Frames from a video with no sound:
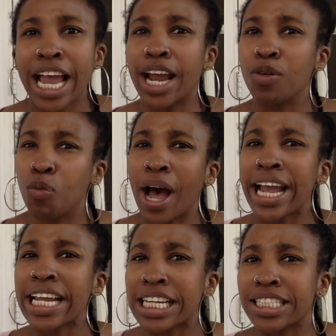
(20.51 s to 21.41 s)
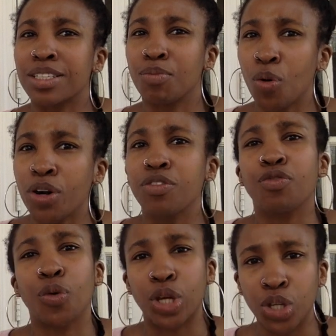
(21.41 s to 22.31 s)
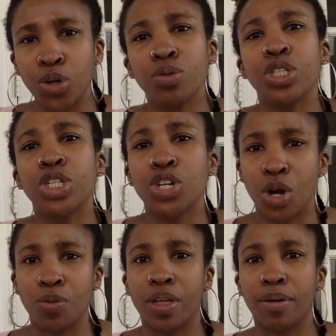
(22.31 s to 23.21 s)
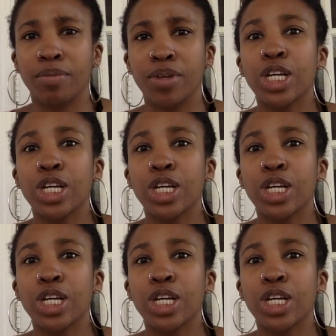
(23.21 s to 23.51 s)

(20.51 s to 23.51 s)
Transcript: and why it's important for you to know them.